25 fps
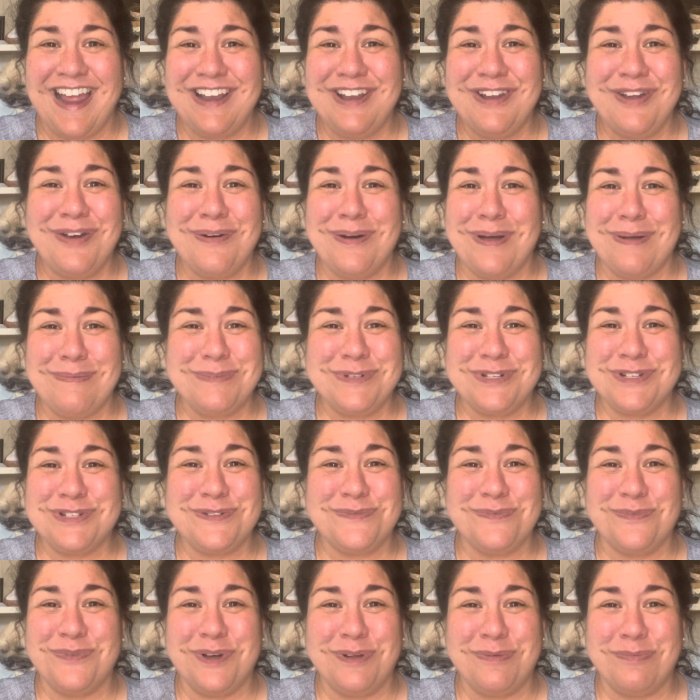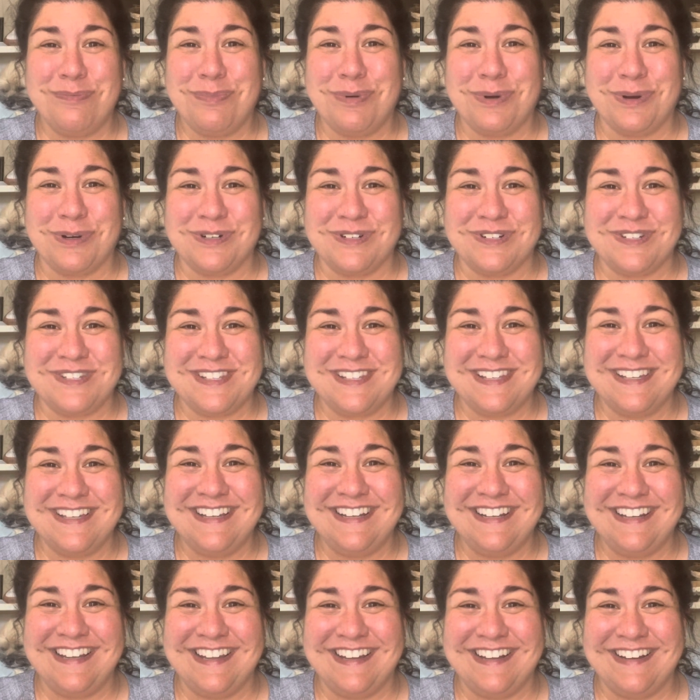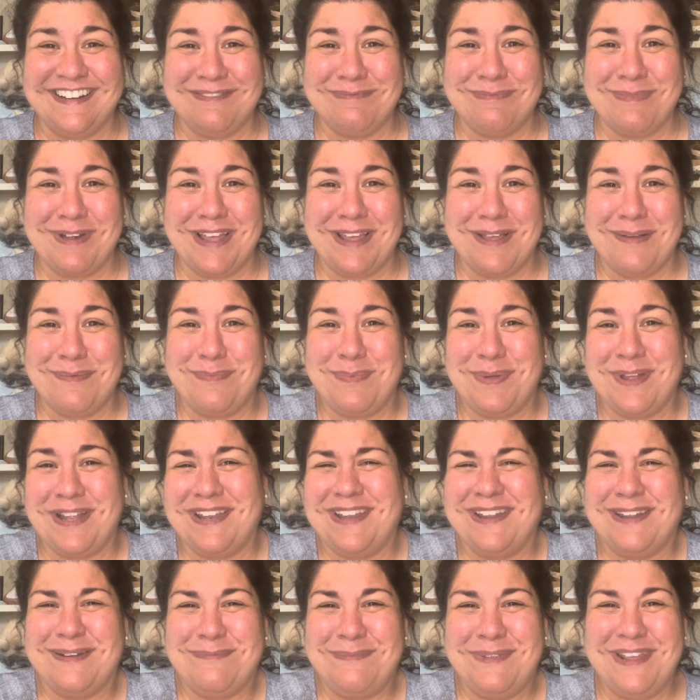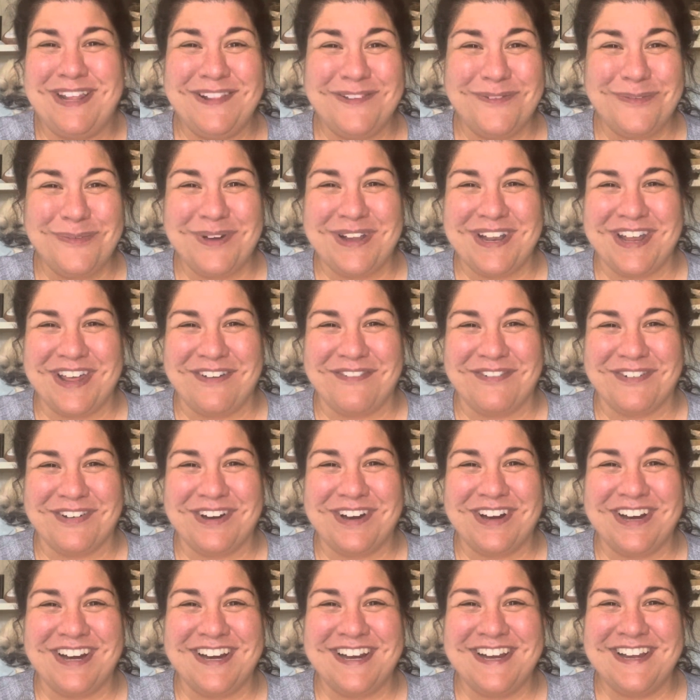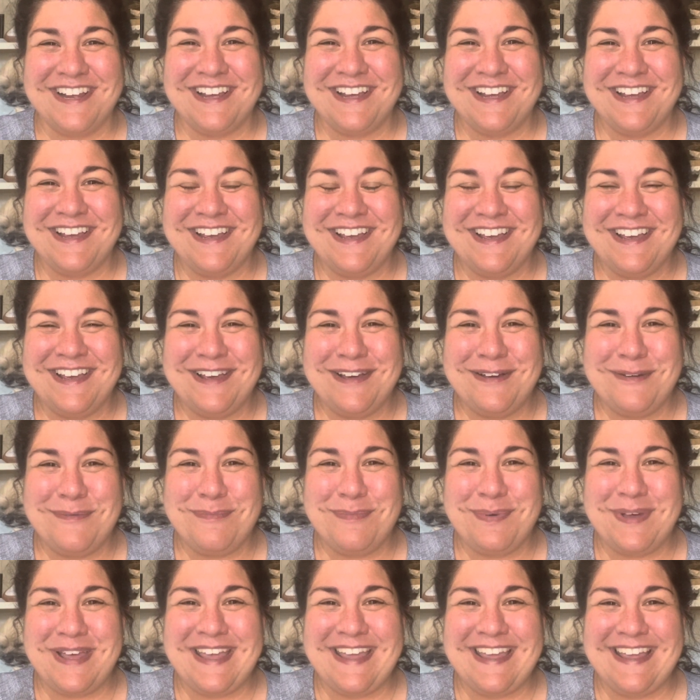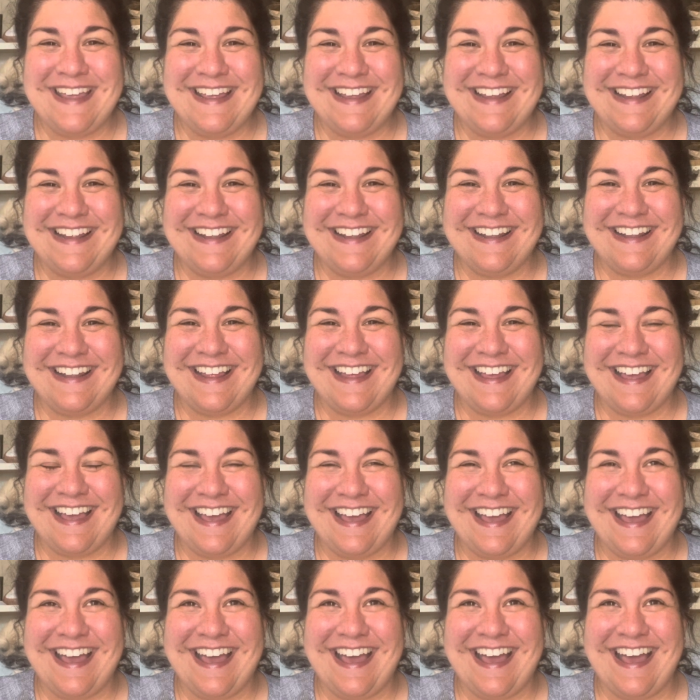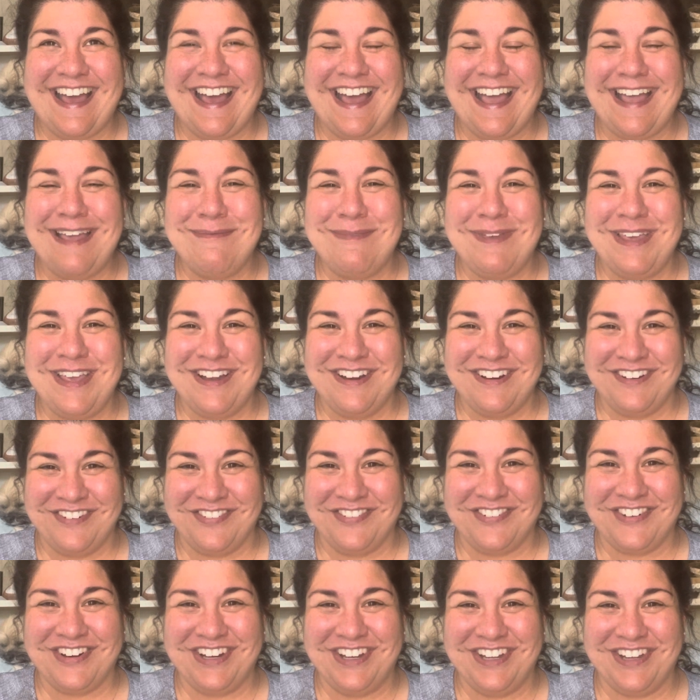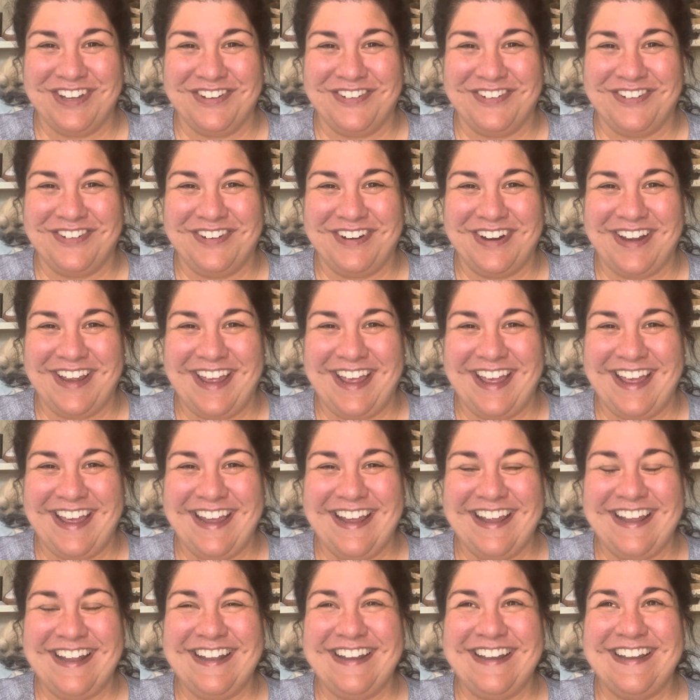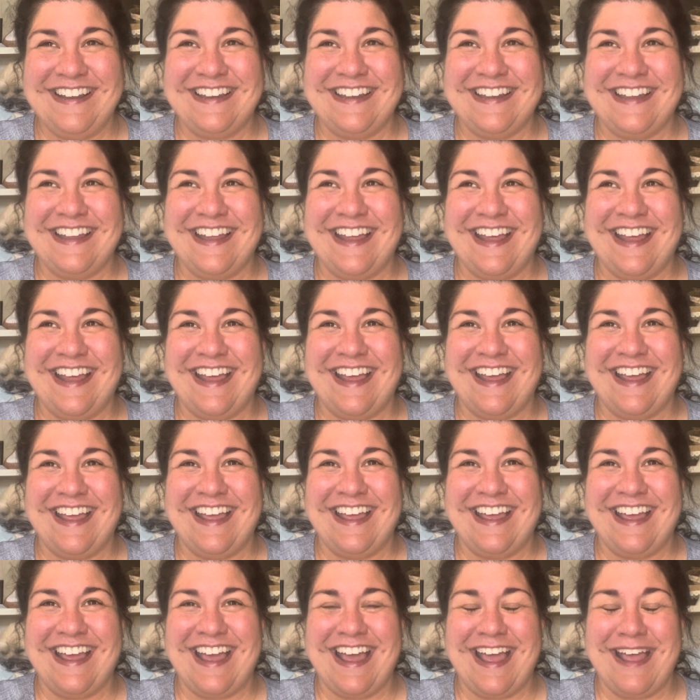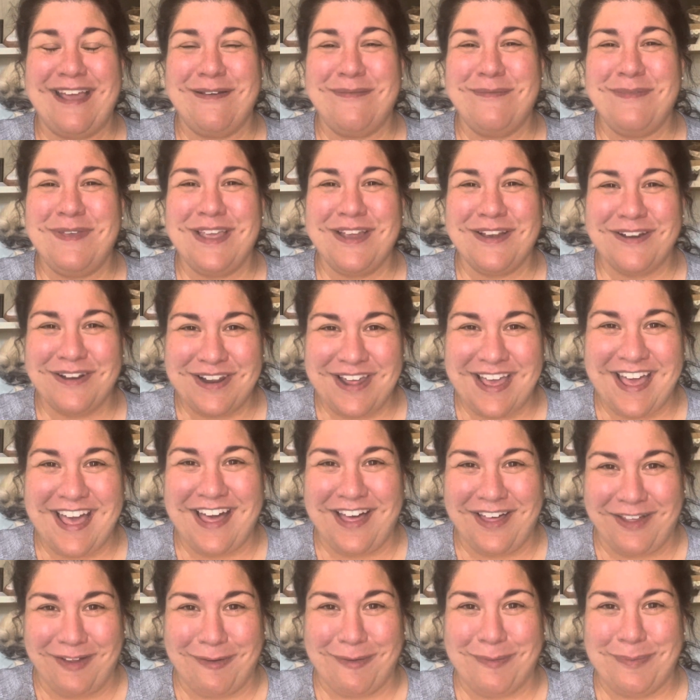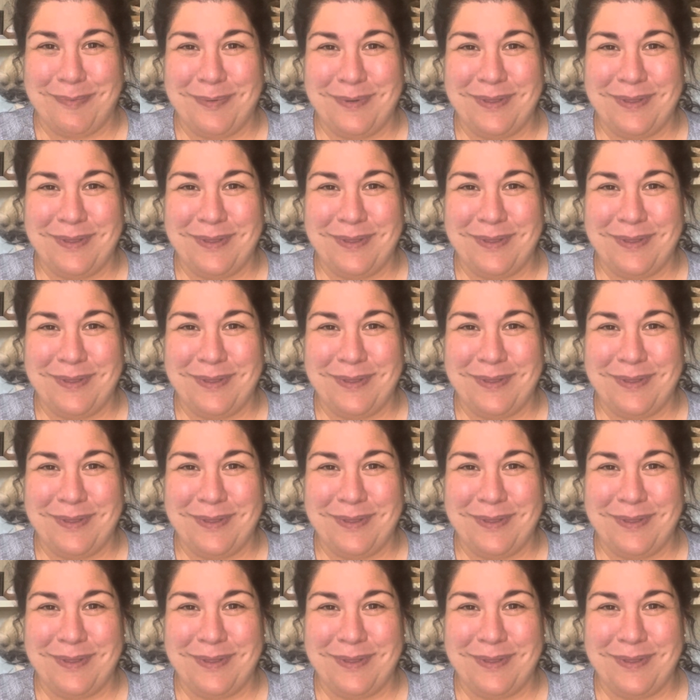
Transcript: know I'm just one person and my opinion means whatever, but I'm here for you and I'm here to help.